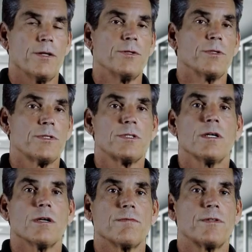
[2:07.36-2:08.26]
unto
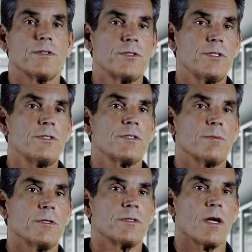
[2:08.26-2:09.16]
itself, the
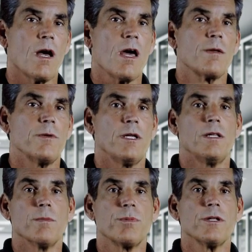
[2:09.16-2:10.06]
system is
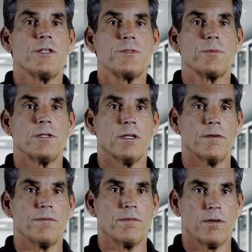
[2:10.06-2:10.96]
automating the placement
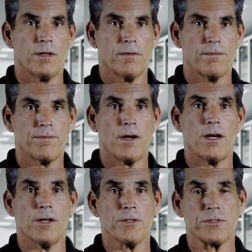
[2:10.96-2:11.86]
of
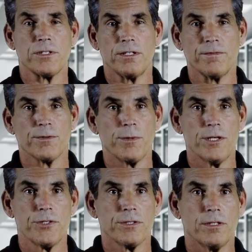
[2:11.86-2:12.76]
files and
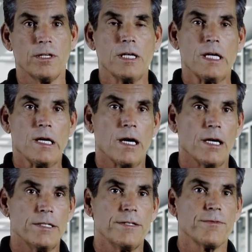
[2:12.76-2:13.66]
information
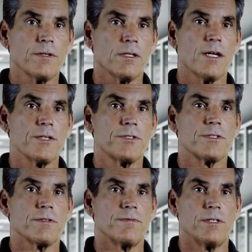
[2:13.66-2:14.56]
on different
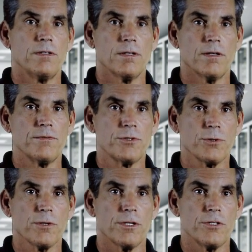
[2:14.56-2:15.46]
classes of
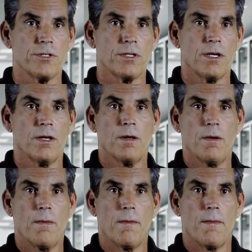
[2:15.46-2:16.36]
storage
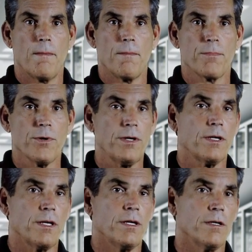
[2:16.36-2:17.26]

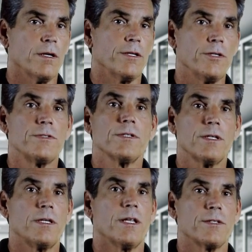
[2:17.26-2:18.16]
predicated on the
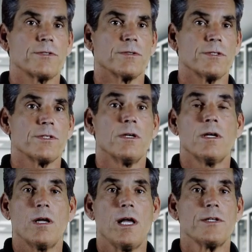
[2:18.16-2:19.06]
utility of that storage,
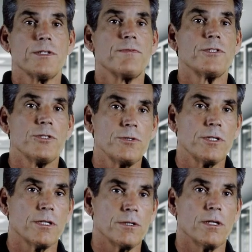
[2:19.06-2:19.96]
as if it's
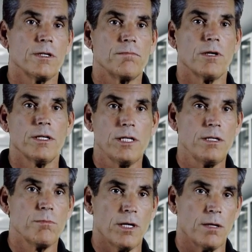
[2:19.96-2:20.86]
using a
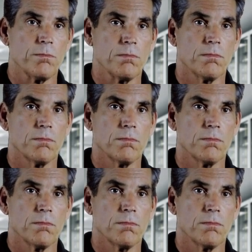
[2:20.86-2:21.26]
heat map.